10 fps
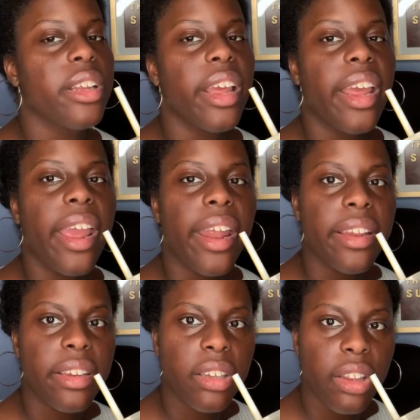
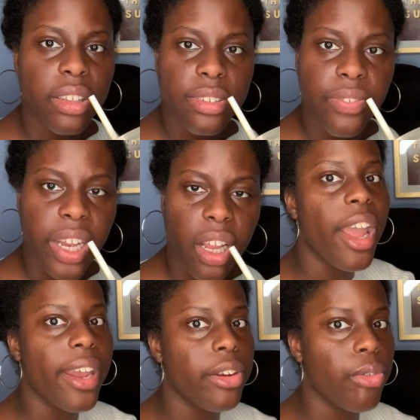end this video,
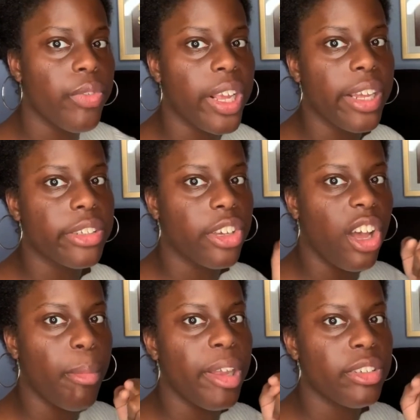don't forget to
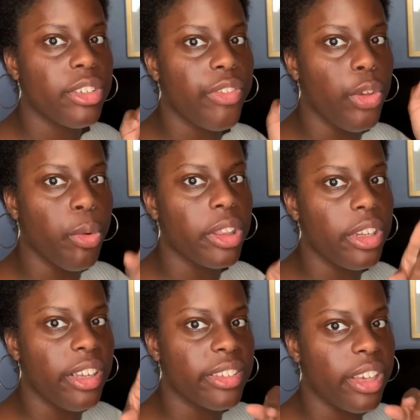comment if you want the
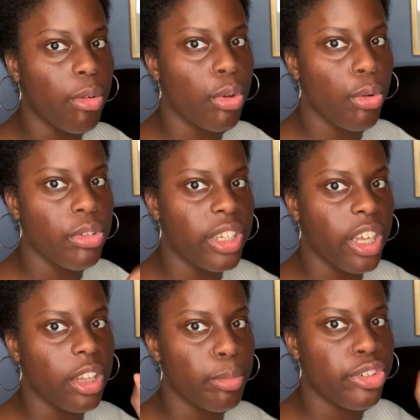discount code to get the
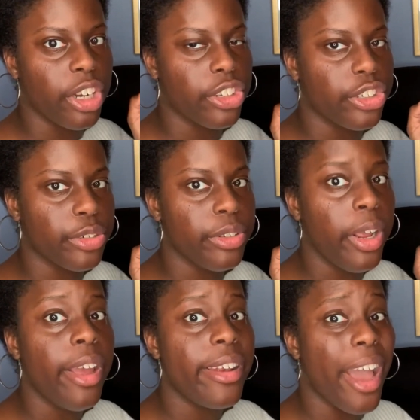projector.
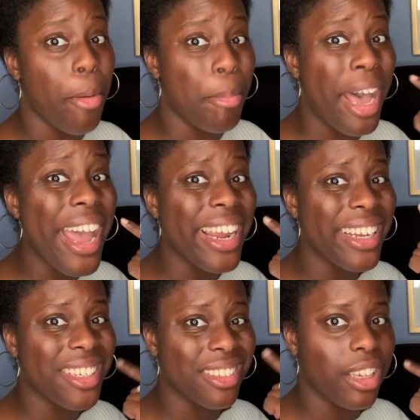Not my
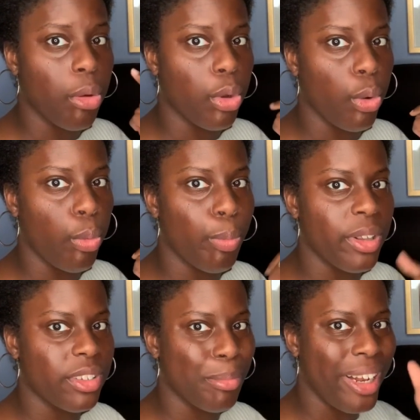discount code, but
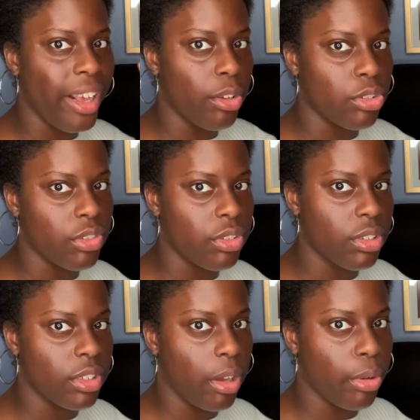somebody else's
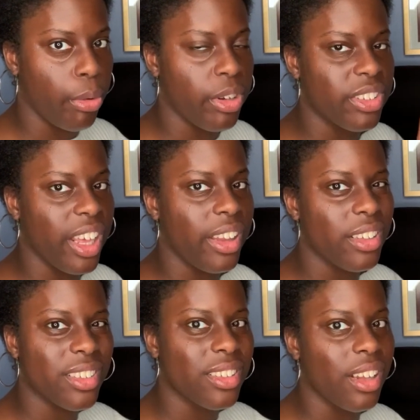discount code. Because again, this
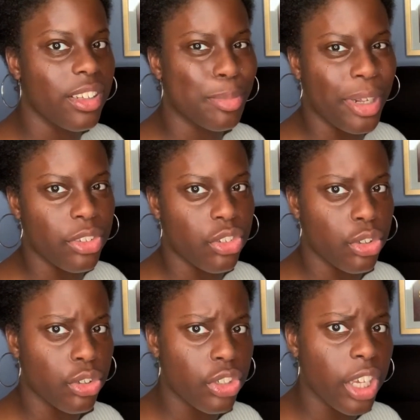is not
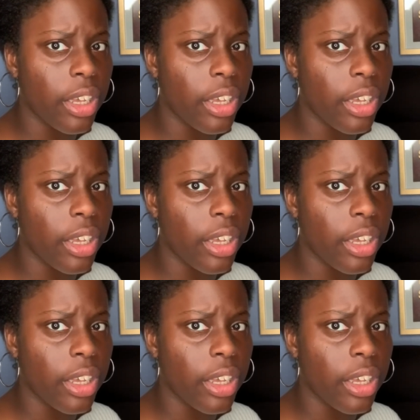sponsored.